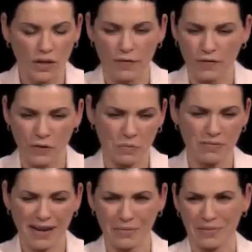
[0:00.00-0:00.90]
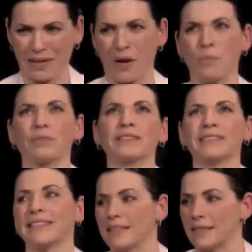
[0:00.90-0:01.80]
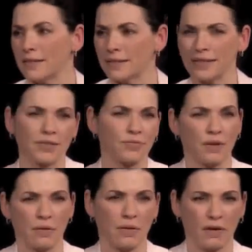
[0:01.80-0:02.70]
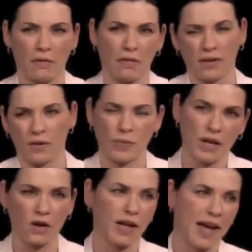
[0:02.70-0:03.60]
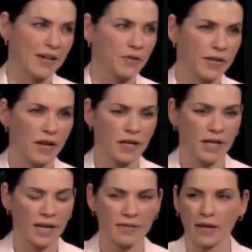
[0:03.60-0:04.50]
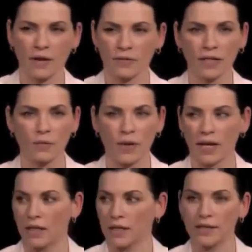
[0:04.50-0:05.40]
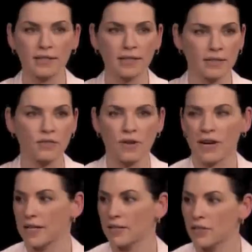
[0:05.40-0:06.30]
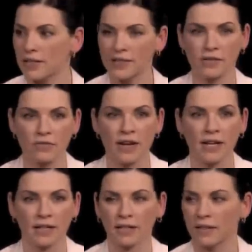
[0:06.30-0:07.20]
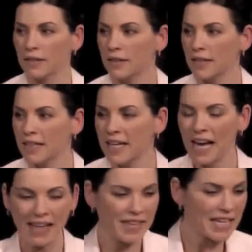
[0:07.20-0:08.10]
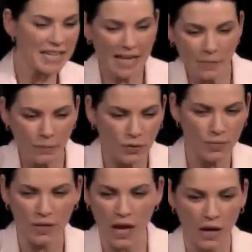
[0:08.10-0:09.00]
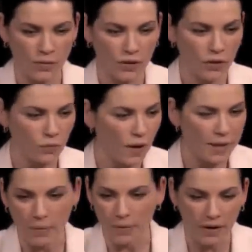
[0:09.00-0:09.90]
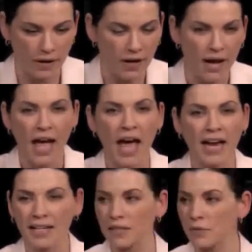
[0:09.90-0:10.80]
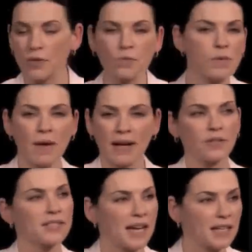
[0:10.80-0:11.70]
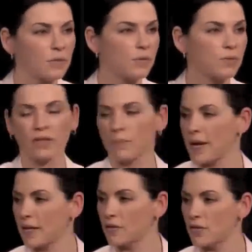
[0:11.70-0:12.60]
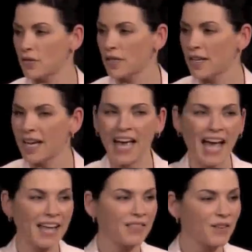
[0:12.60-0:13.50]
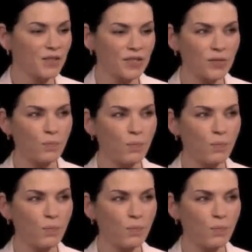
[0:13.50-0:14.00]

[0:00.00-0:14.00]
at first we read it, and we're like, oh, please, this is, we got all actory on it. And then I was like, wait, let's listen to the writing. Just listen to the writing. And then he came up with something, and I was like, you're right. Blah, blah, blah. And next thing we knew, we were back to exactly what was on the page. And there's this